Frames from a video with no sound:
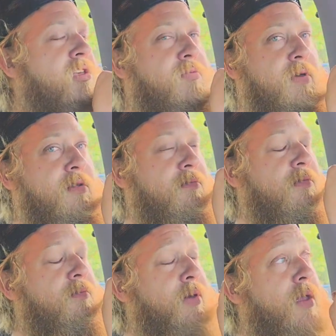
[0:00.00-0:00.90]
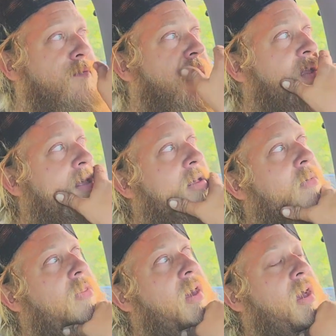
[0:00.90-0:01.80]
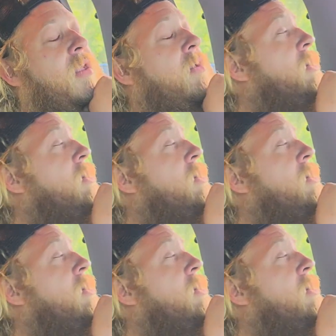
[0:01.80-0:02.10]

it's been fun dealing with that.